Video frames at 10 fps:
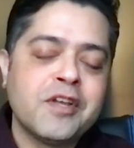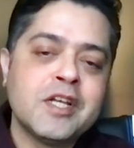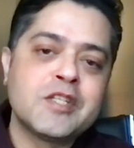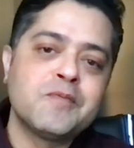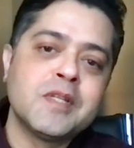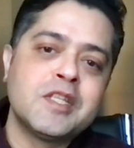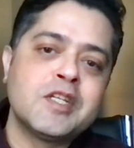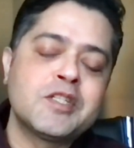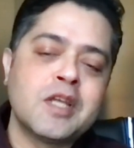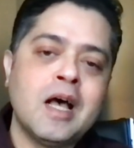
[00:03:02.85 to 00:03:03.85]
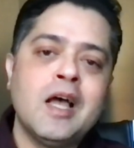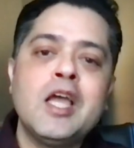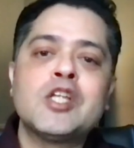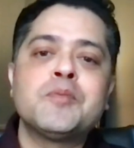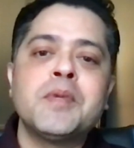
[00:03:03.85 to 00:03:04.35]
is with this uh,
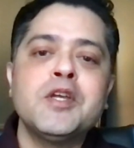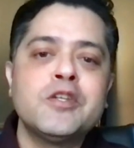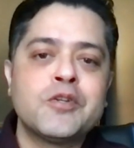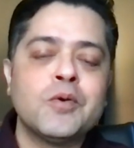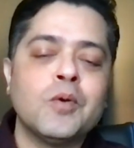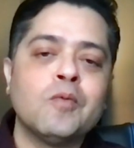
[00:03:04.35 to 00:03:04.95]
HP tool,